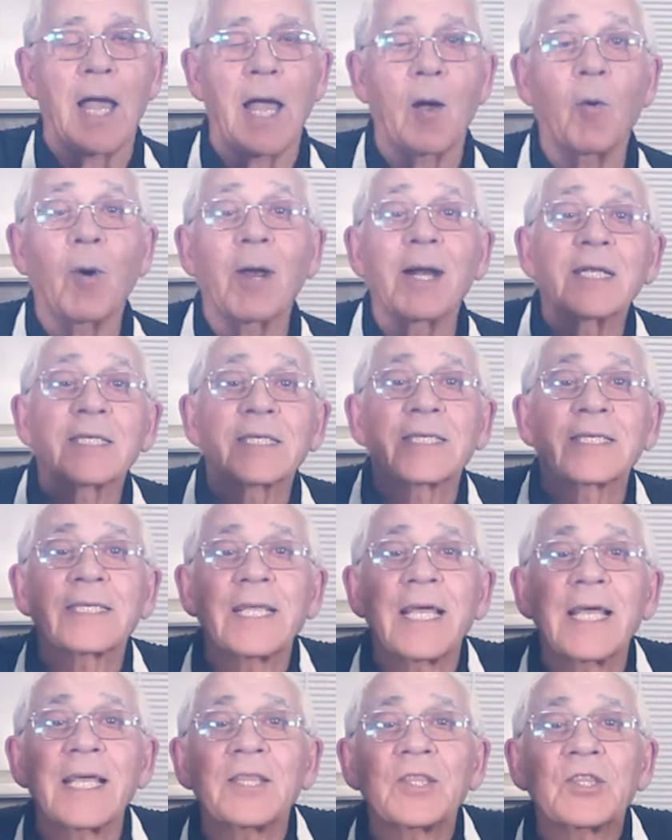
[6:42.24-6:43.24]
I want to
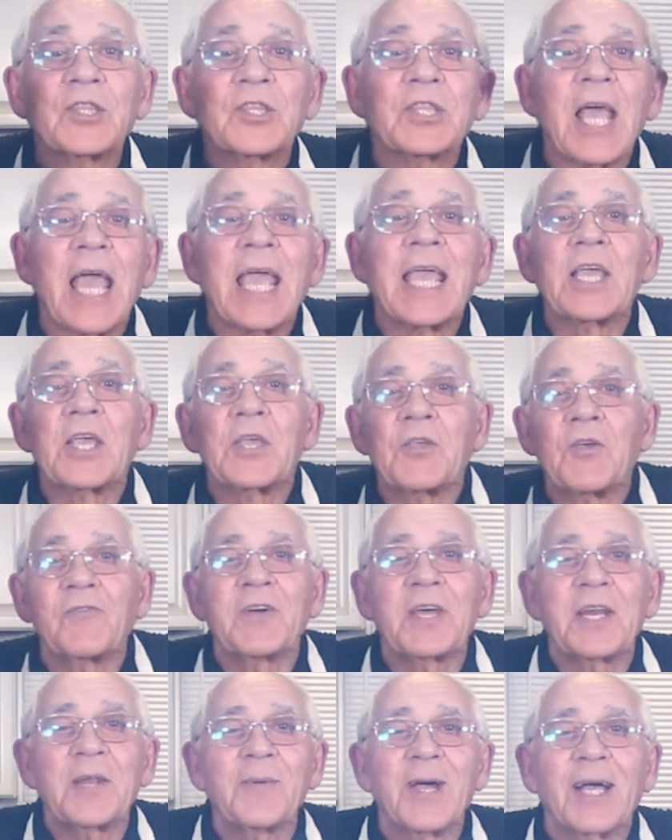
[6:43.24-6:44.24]
say thank you
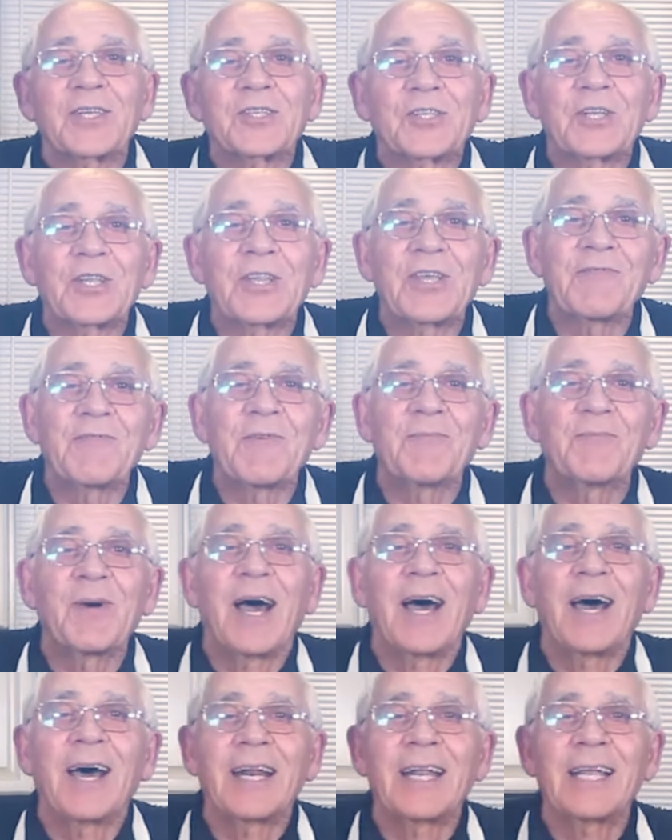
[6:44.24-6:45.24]
very much to
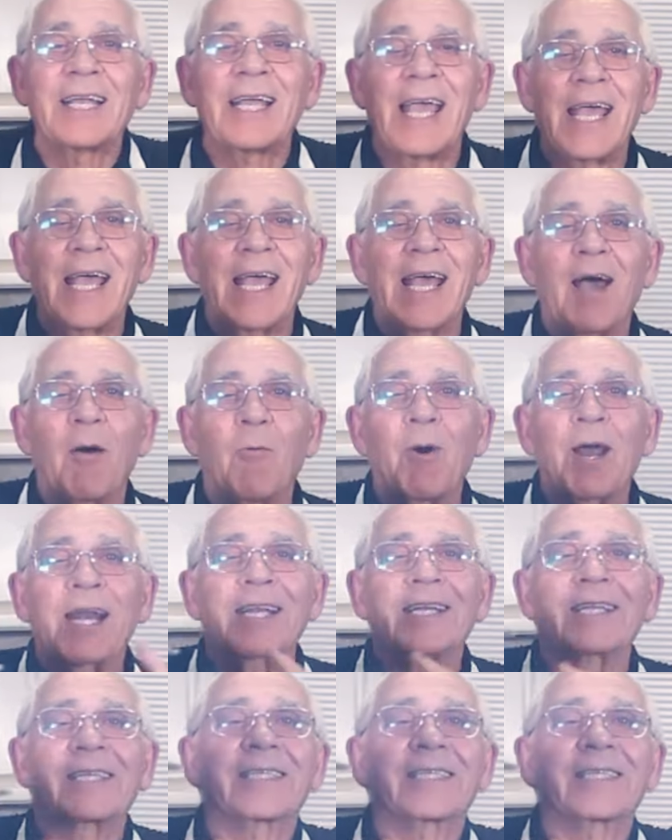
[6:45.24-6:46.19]
everybody. And I want to